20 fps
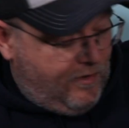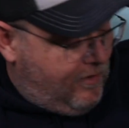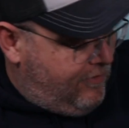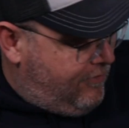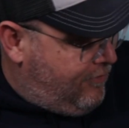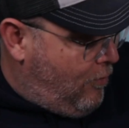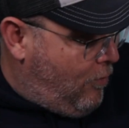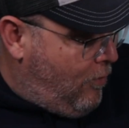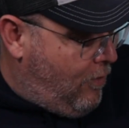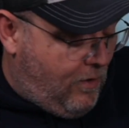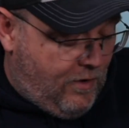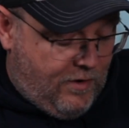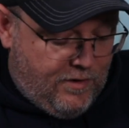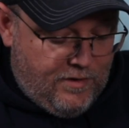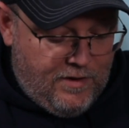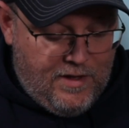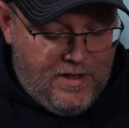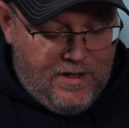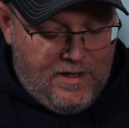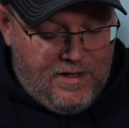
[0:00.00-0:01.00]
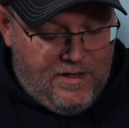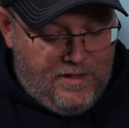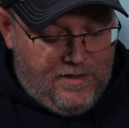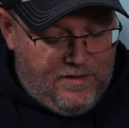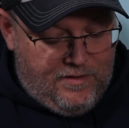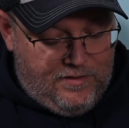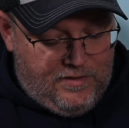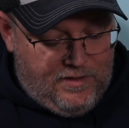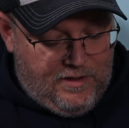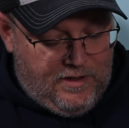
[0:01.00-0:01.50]
for
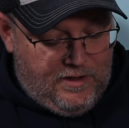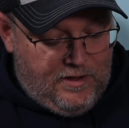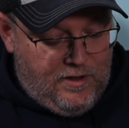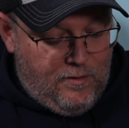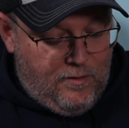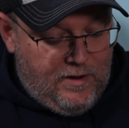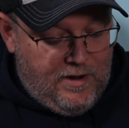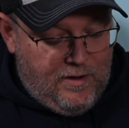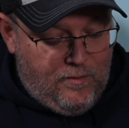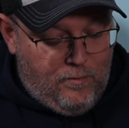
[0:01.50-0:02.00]
the unit.